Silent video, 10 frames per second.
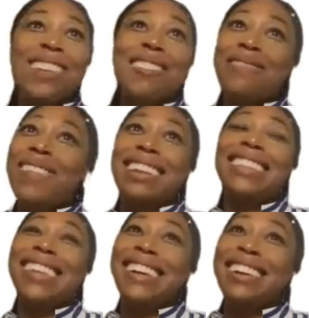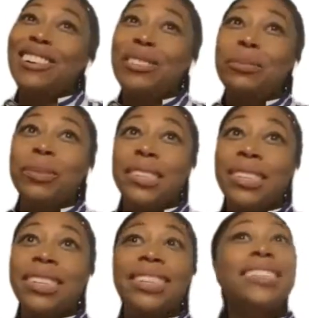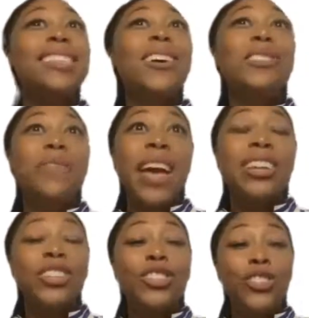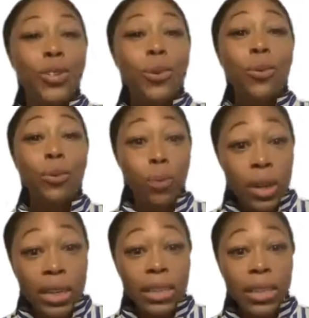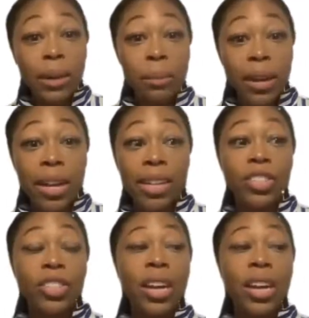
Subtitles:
don't know if I can say 100%, because those factors do really much